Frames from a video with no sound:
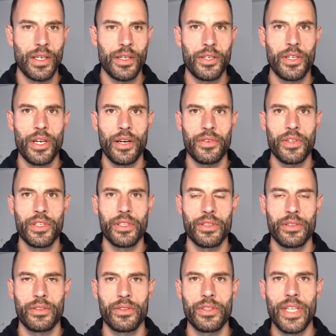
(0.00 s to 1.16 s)
Good afternoon.
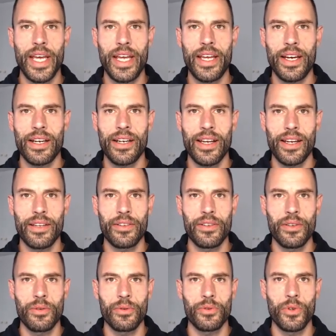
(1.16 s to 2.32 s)
Today I'd like
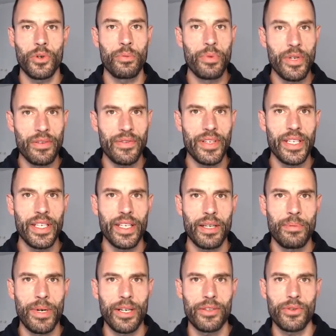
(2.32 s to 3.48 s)
to talk briefly
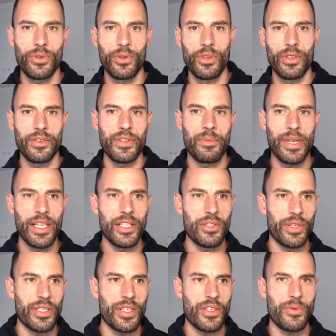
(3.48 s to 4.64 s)
about all of the many
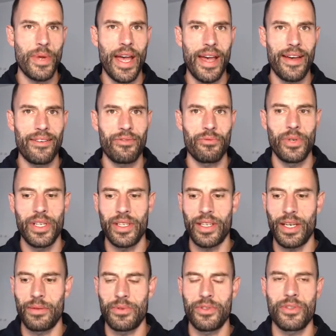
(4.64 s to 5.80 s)
choices we have when it
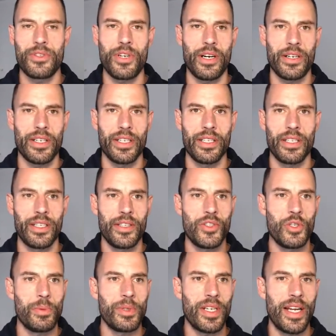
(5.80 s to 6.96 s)
comes to charting in
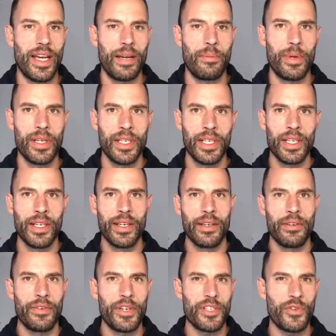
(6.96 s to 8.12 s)
Jupyter Lab.
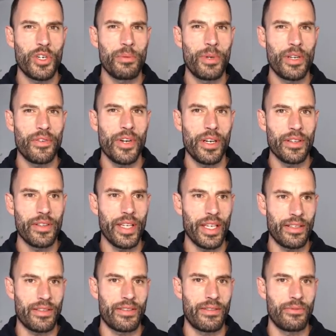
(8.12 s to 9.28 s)
First, for a bit of
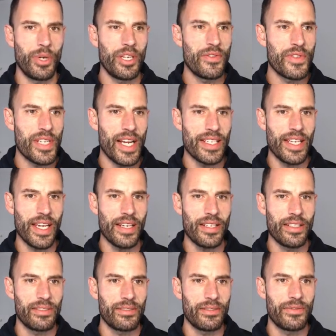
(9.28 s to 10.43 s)
context, what is
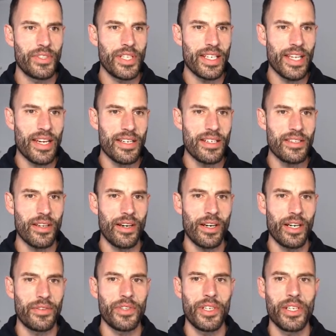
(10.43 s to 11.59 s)
visualization? Visualization is the art
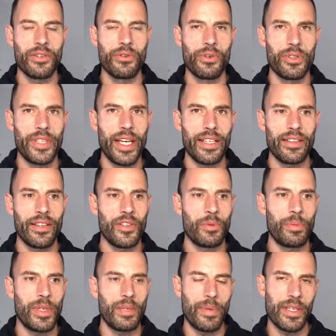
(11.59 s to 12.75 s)
of turning raw data into
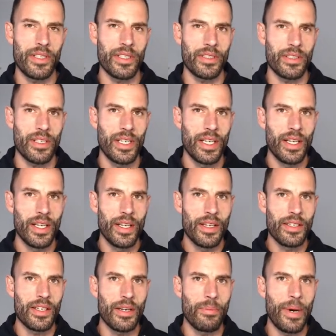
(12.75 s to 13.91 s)
pretty pictures.
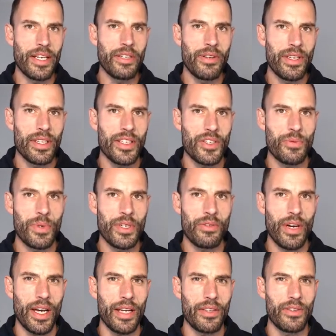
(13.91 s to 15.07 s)
So by doing this, we
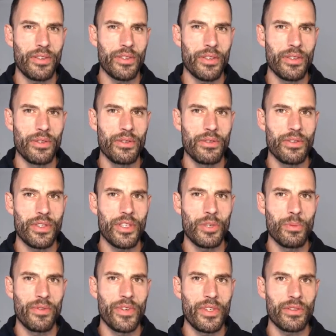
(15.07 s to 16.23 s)
try to use the
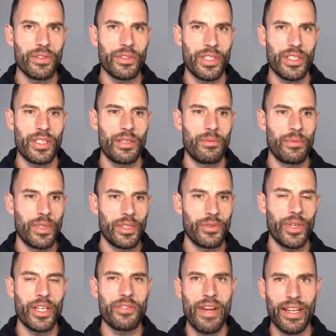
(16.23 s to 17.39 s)
human visual system to
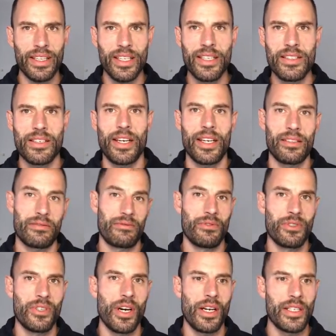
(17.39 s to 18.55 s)
extract insight or
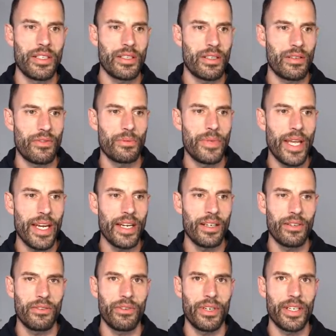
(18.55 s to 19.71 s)
knowledge from data,
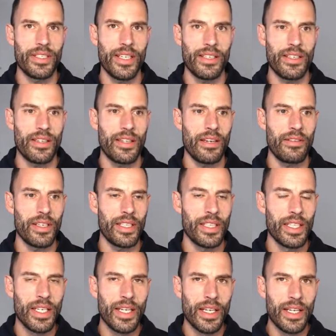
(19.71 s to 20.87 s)
or at least that's a theory.
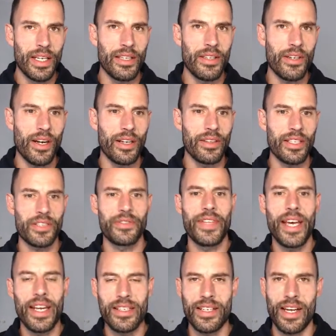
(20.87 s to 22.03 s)
In the context of
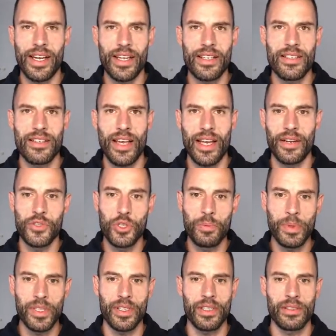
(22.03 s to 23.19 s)
data science and of
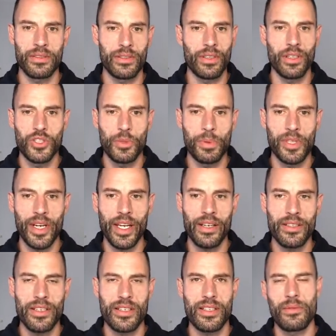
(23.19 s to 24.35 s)
Jupyter, the whole Jupyter
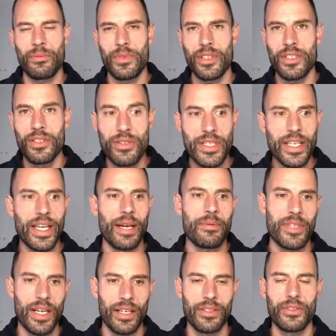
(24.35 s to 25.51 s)
ecosystem, this usually comes
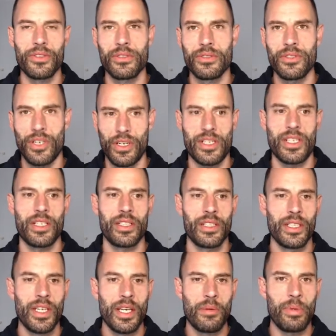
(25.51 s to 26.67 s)
down to charting.
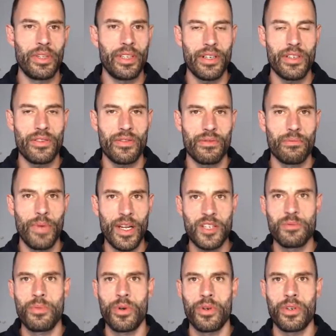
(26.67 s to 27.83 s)
But there is much
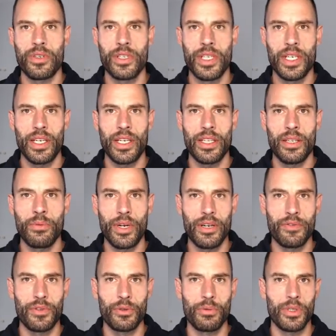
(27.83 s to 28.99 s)
more in the
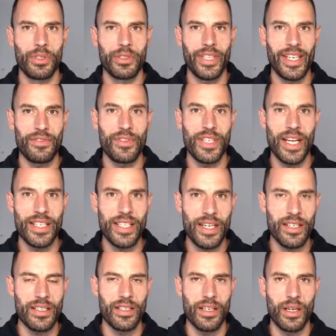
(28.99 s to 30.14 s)
wonderful world that is
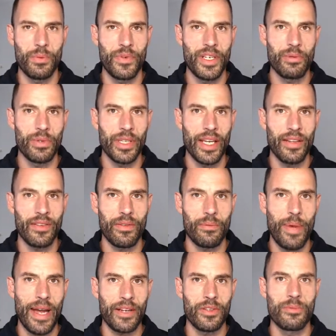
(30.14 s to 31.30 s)
visualization, and hopefully we'll get
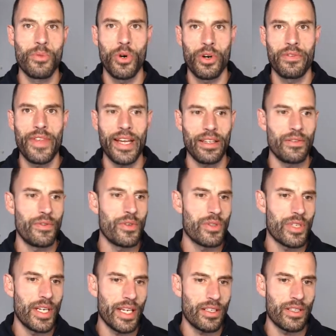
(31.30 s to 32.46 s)
back to more of that in future
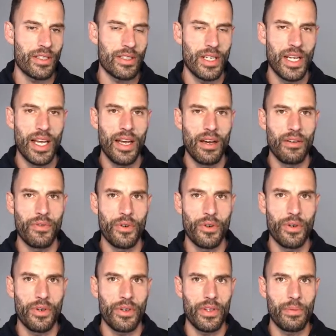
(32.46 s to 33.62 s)
lectures.
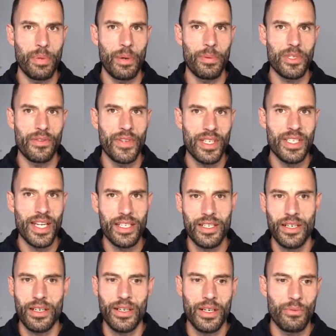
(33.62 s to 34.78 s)
For the purpose of this
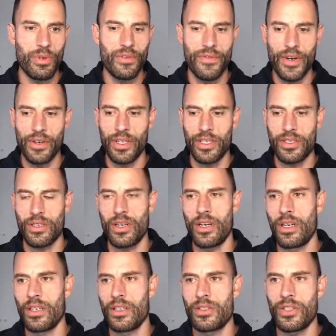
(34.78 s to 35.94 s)
lecture, we focus
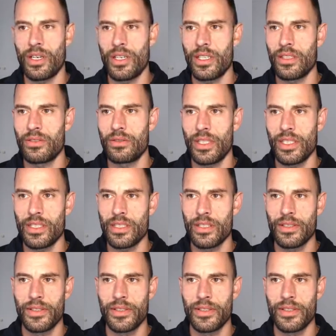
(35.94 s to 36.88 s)
on charting toolkits.